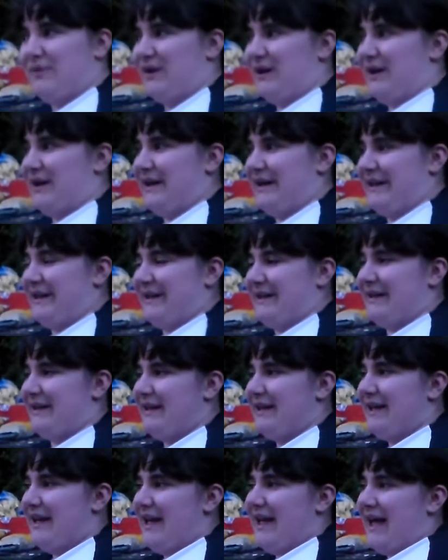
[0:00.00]
but
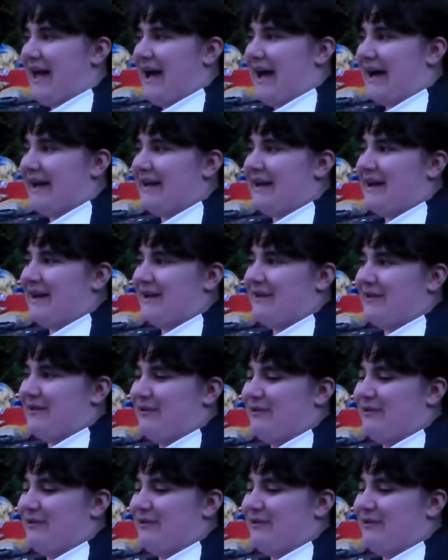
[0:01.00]
I got